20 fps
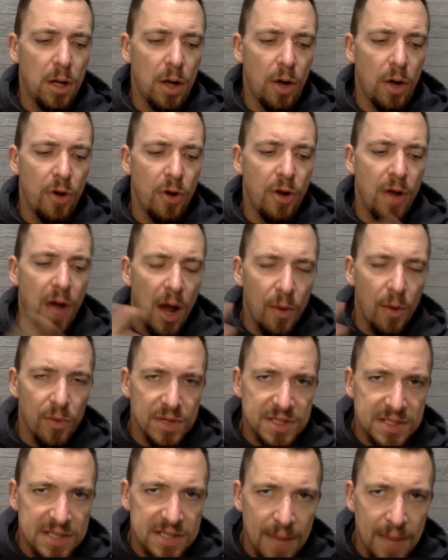are not
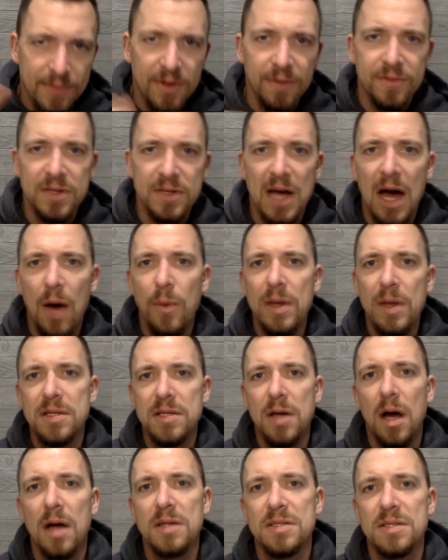receptive to how he
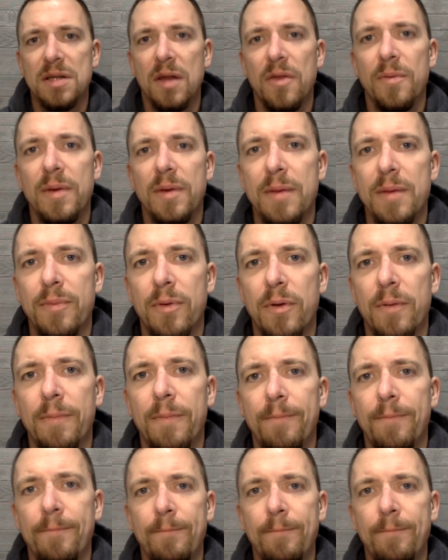talks to other people.